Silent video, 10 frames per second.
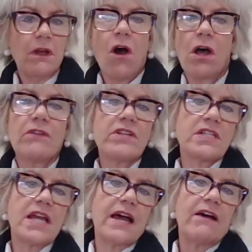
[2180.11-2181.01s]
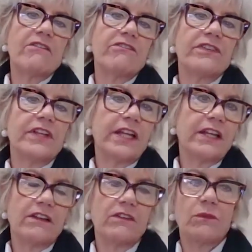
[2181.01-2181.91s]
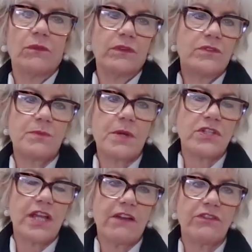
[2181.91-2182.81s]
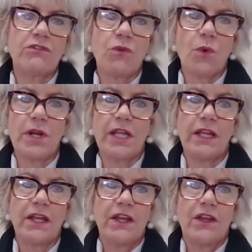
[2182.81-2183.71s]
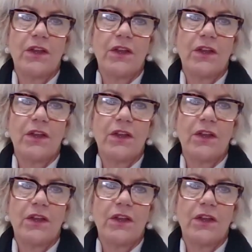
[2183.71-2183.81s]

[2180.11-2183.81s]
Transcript: All of us have, like, especially after 40,